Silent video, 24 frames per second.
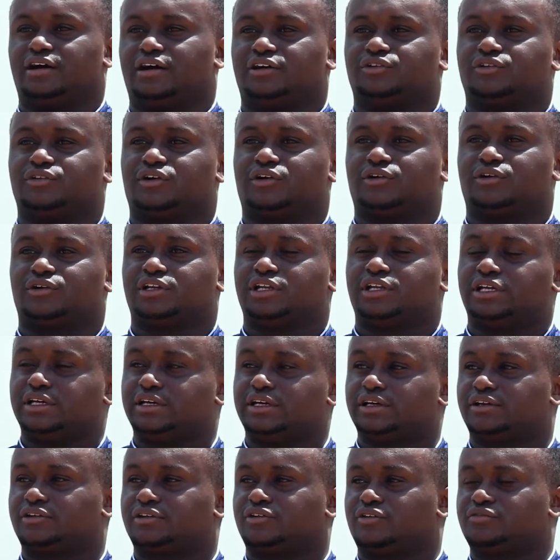Your colleague,
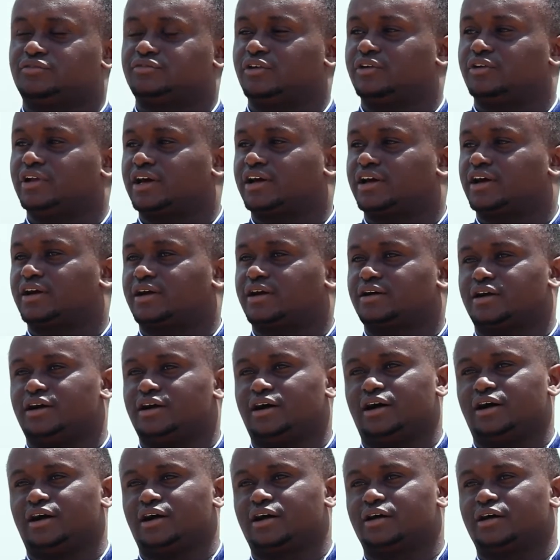co-founder,
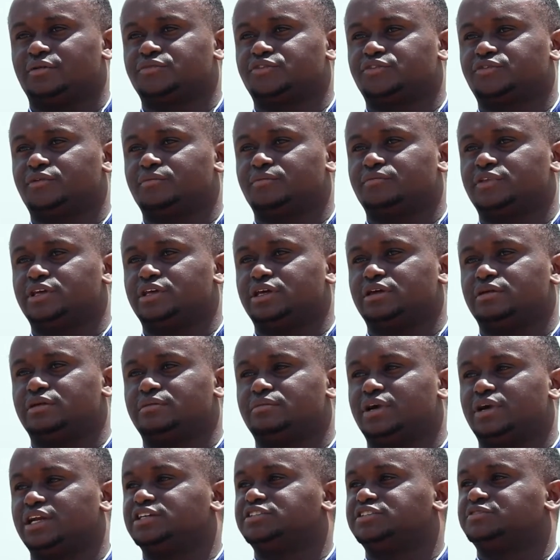comes from the
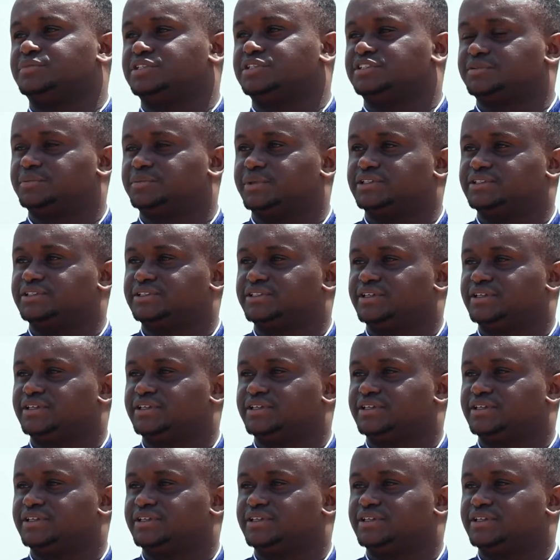management space.